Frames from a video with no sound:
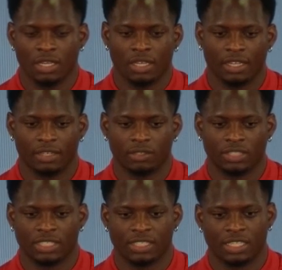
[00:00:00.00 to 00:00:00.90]
you know,
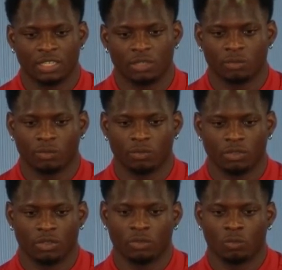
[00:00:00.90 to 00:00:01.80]
just seeing them, you
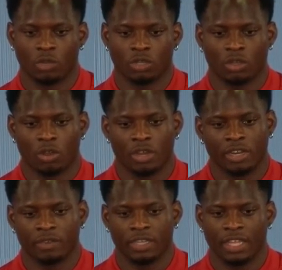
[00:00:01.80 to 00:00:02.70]
know, work hard
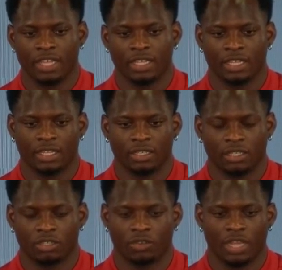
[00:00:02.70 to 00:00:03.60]
every day and
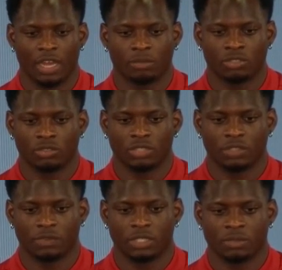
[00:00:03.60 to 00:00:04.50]
create opportunities
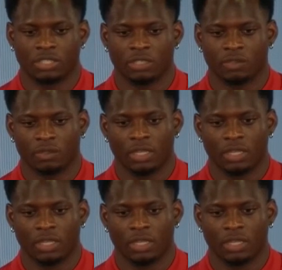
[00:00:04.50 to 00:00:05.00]
for themselves,